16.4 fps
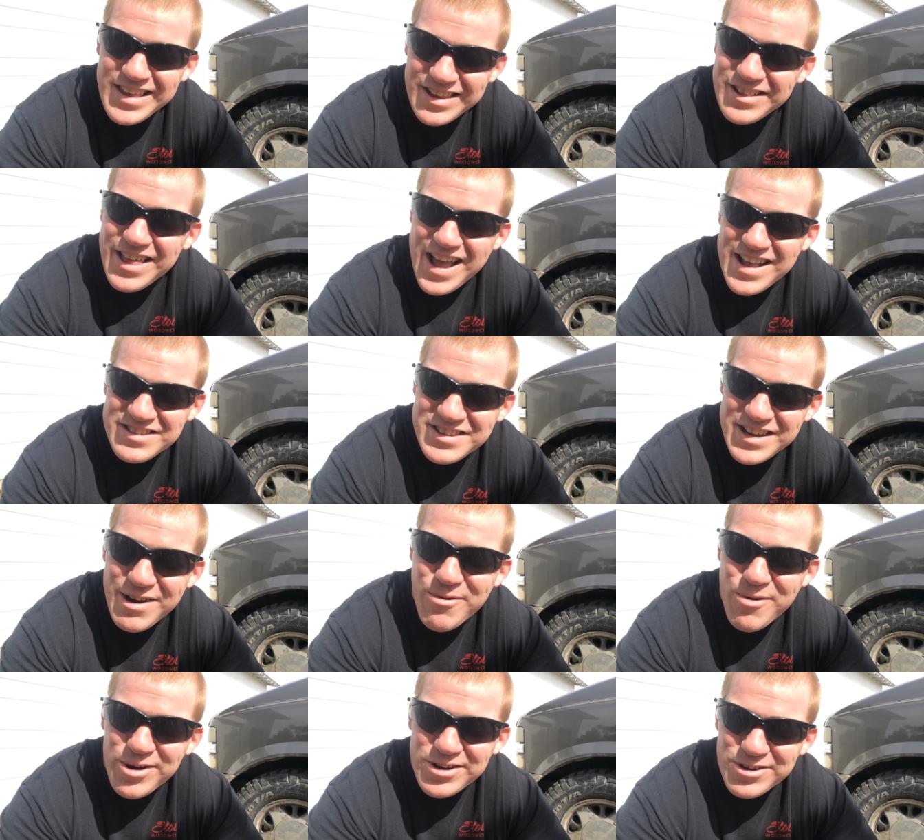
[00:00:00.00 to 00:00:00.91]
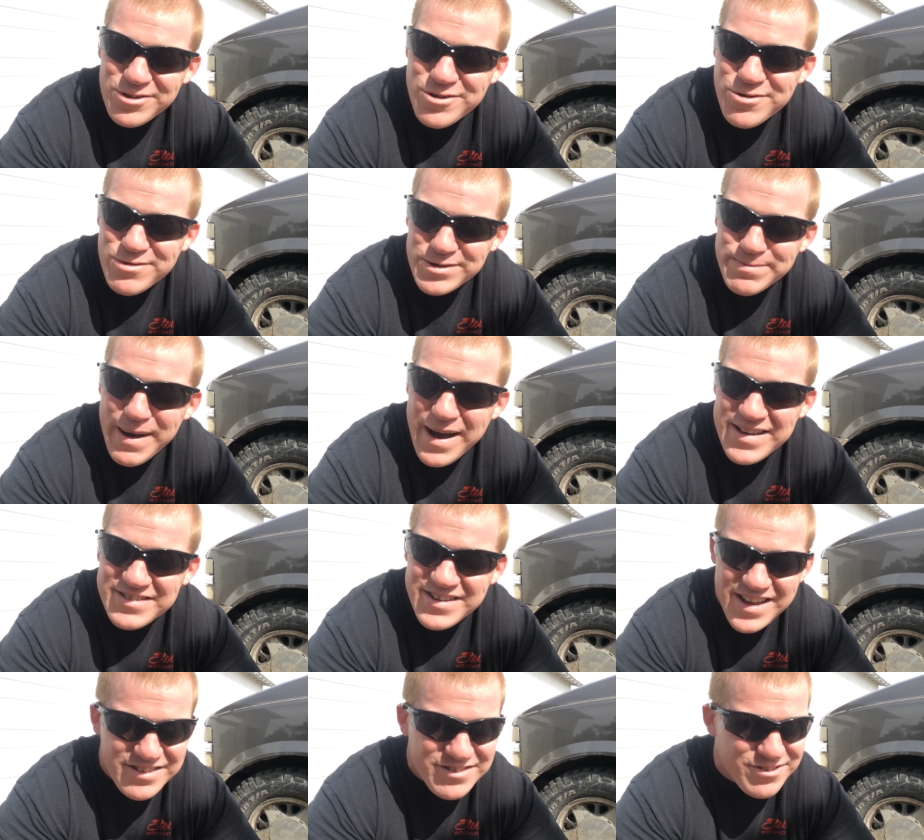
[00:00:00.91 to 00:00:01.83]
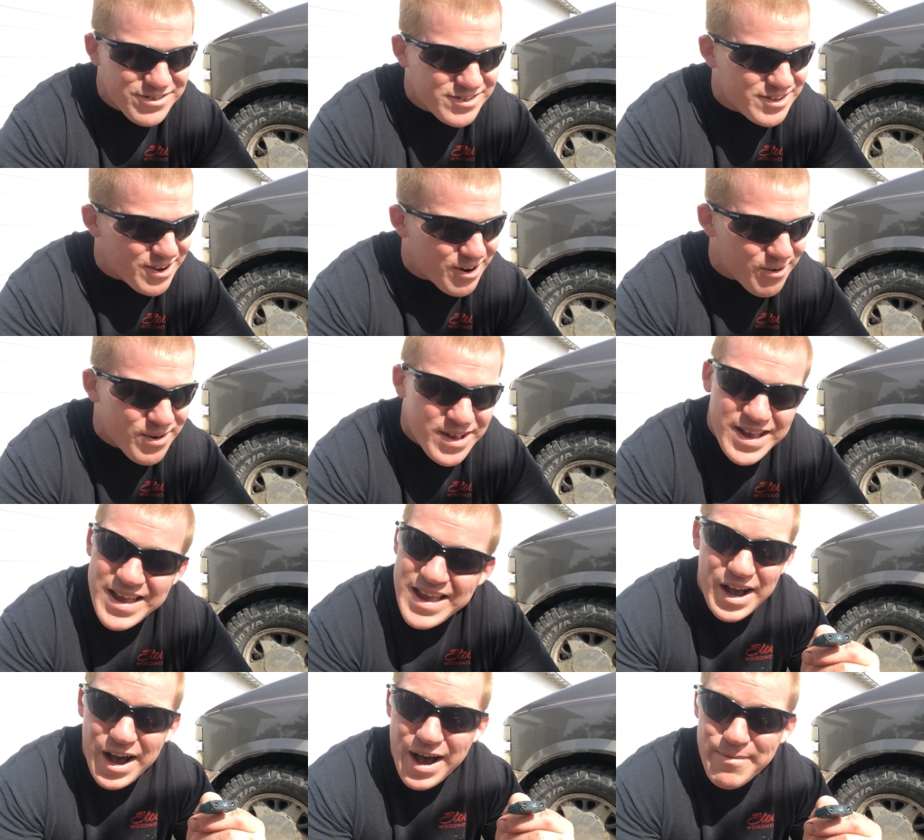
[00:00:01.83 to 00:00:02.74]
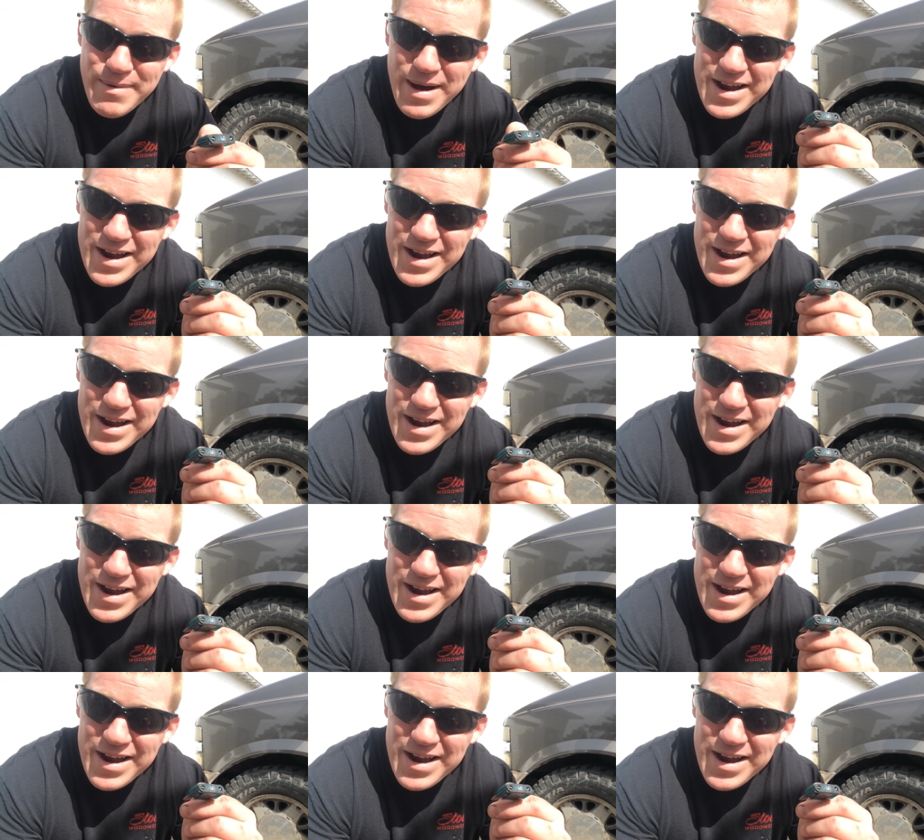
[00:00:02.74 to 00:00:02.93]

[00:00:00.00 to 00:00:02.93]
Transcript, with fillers: the last thing I wanted to do was buy sensors, so um,